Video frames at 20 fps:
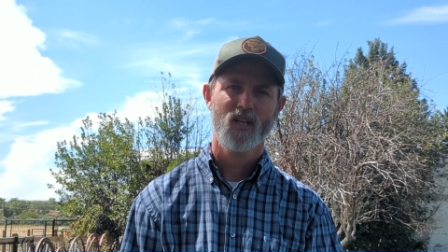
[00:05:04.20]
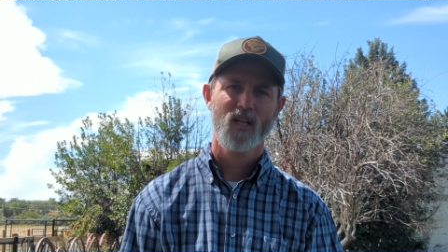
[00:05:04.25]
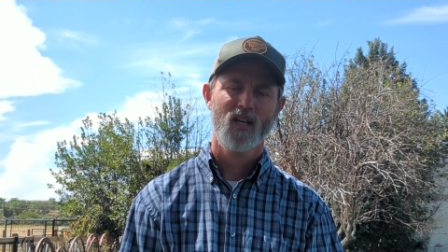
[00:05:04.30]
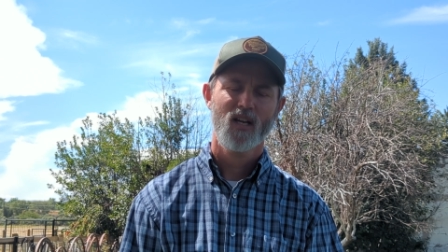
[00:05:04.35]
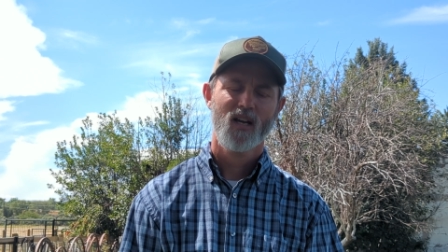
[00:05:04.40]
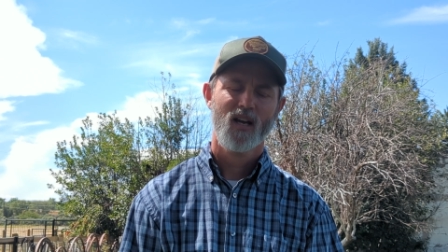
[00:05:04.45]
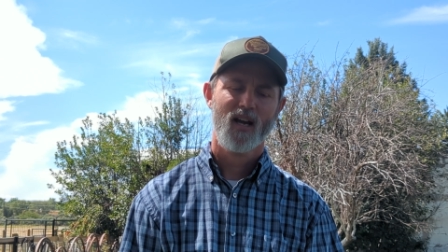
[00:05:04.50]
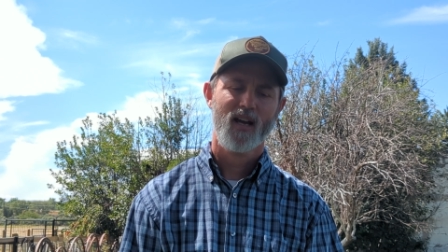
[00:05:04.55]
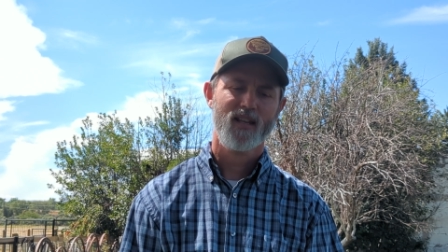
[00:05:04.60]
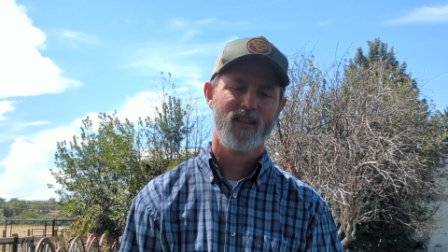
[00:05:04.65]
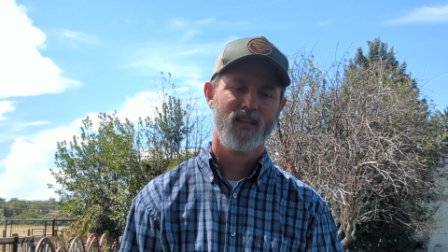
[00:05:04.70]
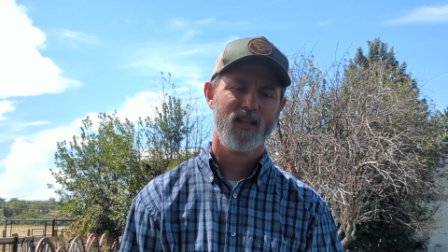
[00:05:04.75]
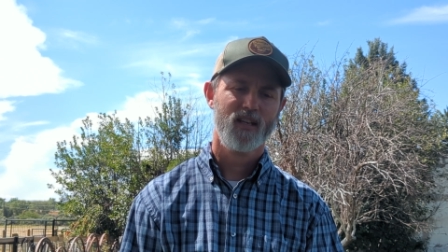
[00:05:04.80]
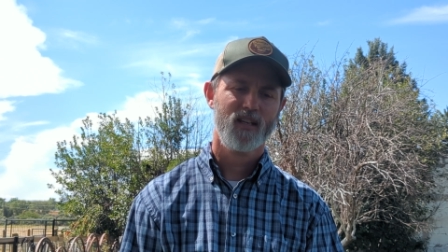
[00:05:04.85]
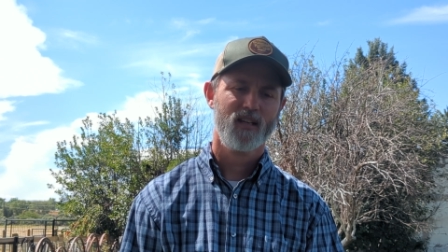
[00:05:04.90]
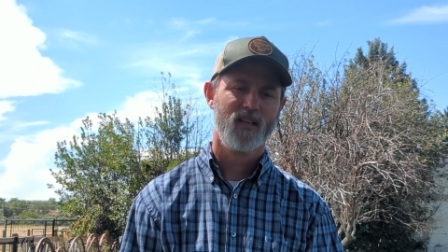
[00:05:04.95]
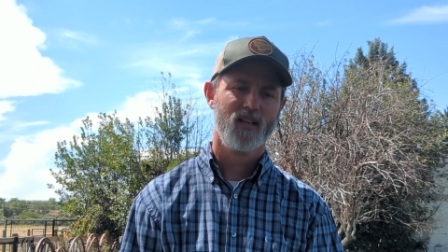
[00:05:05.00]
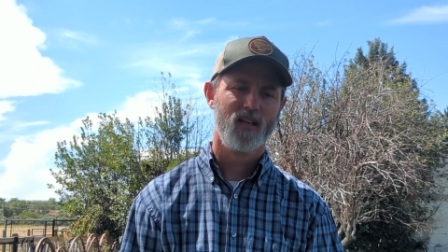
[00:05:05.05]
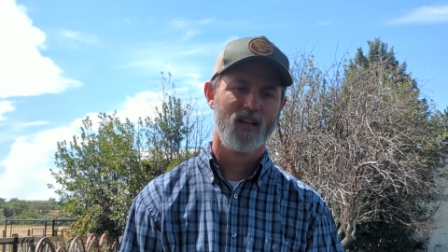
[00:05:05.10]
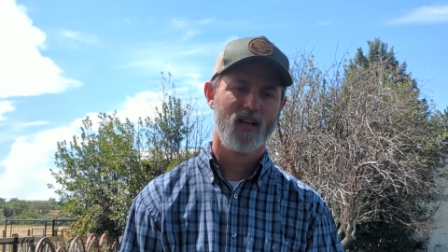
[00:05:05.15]
I think
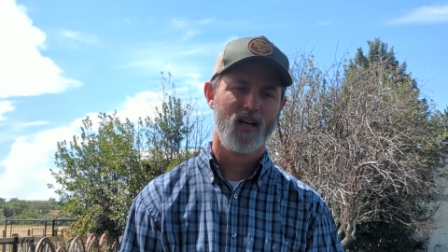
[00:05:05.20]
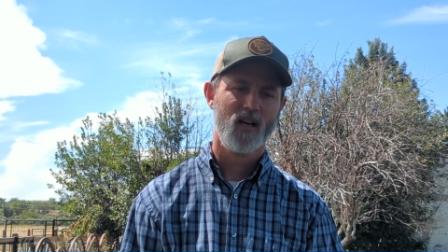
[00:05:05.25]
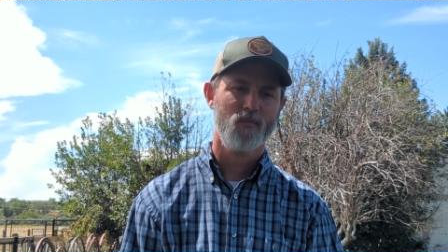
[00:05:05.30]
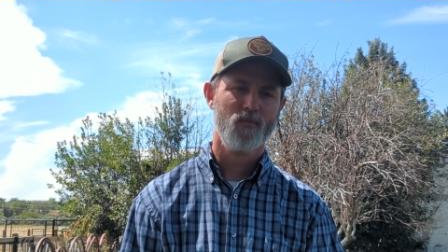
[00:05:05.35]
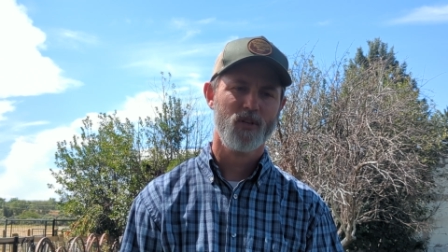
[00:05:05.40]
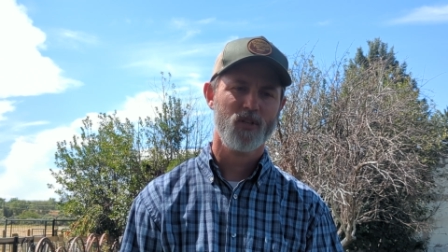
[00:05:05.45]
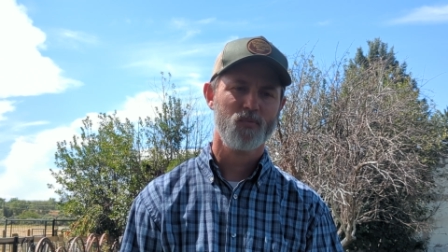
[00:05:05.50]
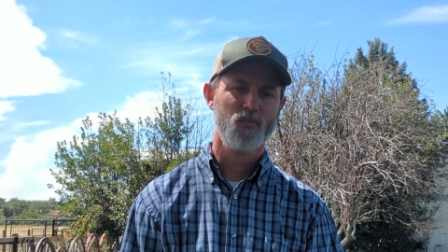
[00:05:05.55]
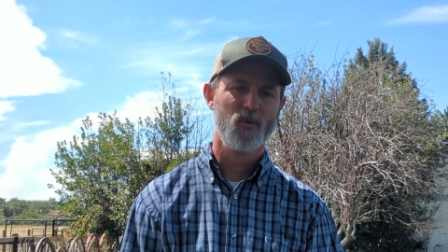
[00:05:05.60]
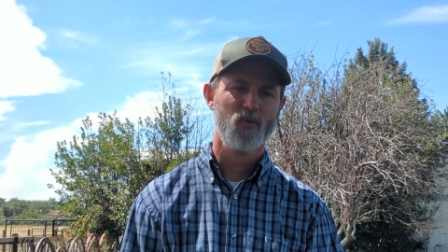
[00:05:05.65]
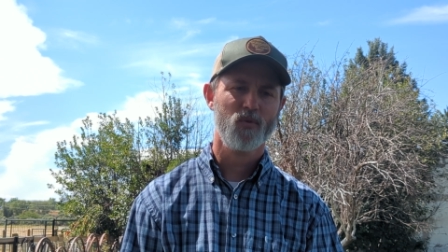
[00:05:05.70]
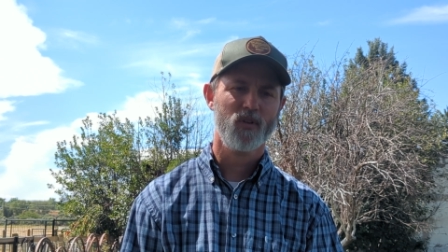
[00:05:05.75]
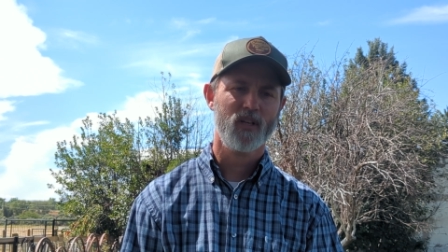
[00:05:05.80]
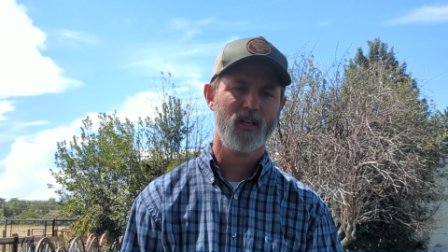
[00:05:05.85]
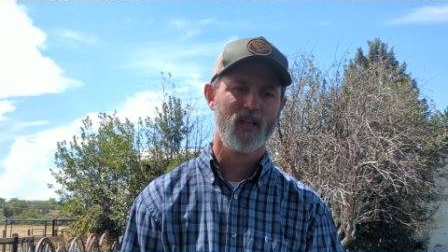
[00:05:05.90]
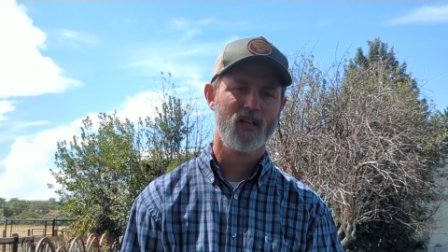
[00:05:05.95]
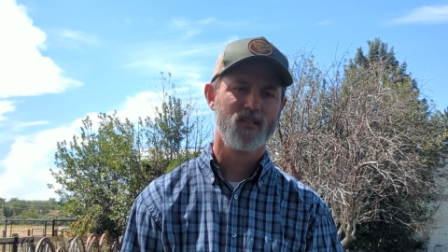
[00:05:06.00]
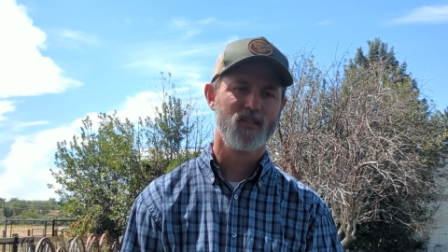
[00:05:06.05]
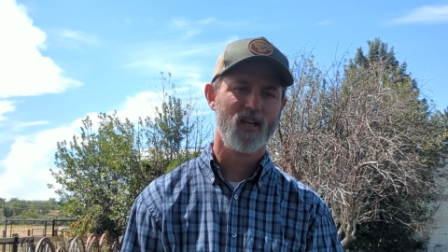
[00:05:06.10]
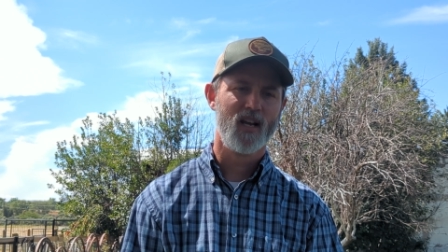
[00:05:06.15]
um, it's been really
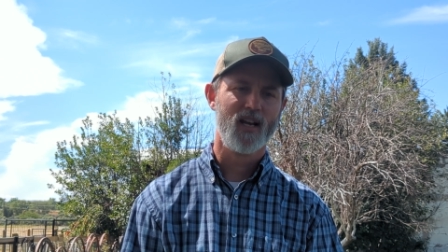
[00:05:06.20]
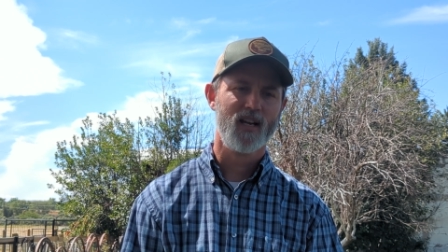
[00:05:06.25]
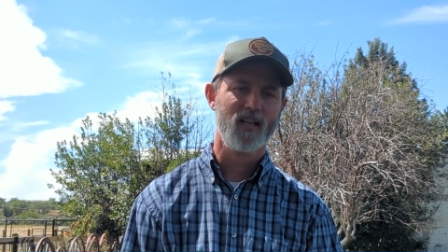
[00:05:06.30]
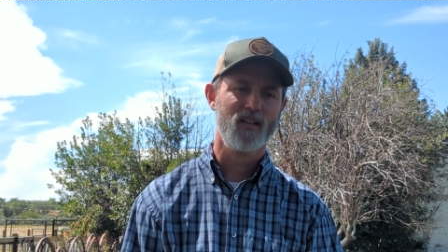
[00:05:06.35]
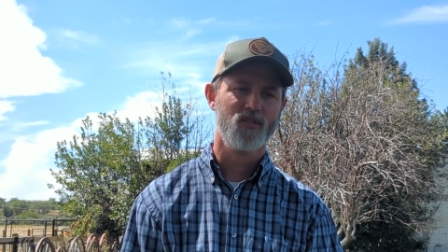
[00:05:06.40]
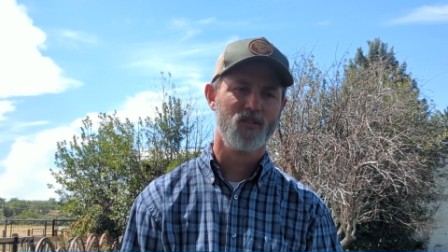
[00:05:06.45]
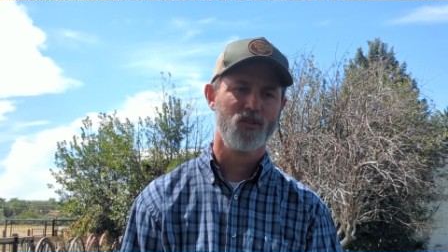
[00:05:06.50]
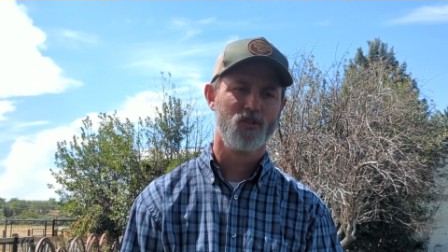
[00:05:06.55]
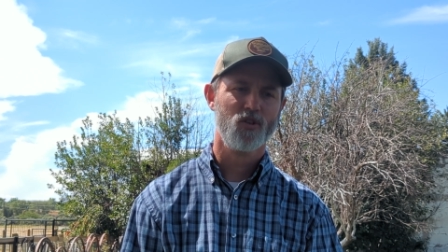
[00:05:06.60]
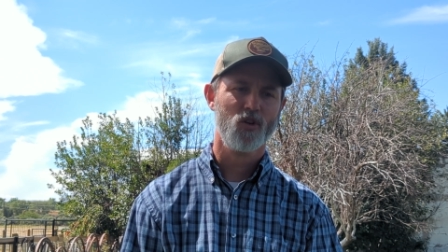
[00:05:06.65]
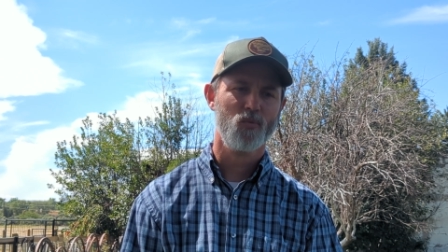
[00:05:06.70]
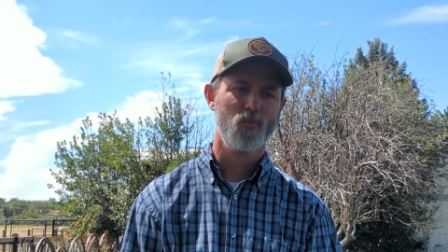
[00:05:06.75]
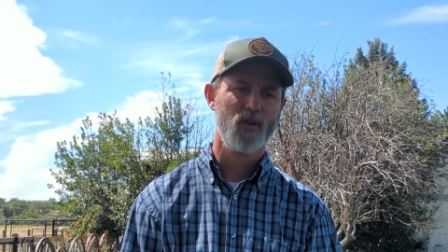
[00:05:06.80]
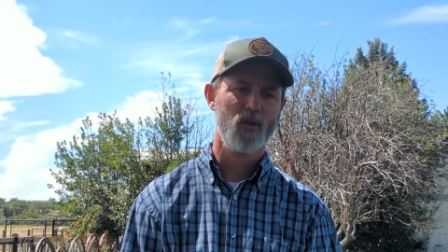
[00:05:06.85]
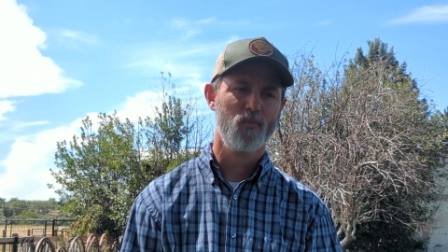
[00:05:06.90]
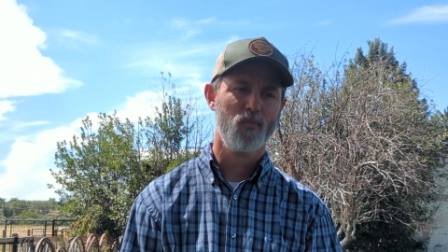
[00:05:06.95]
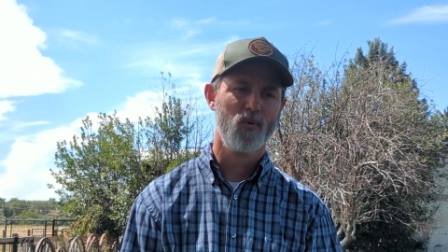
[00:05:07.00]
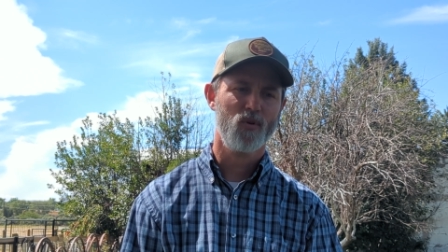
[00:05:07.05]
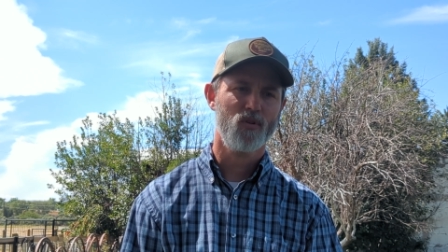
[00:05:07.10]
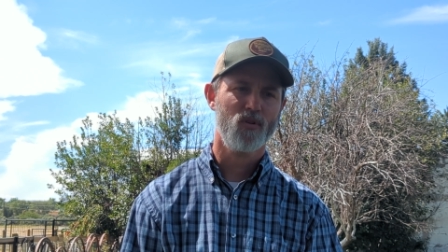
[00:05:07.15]
exciting to show
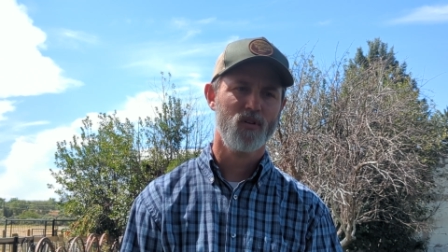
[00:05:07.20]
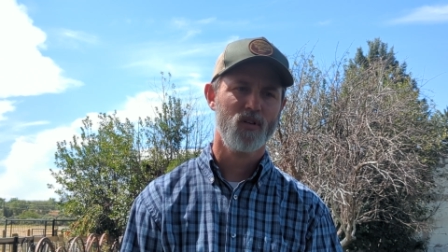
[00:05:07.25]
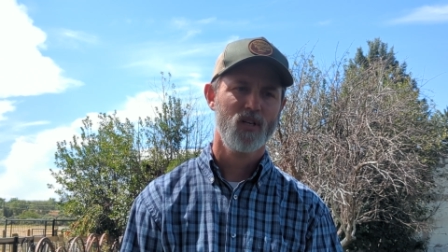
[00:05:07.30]
people,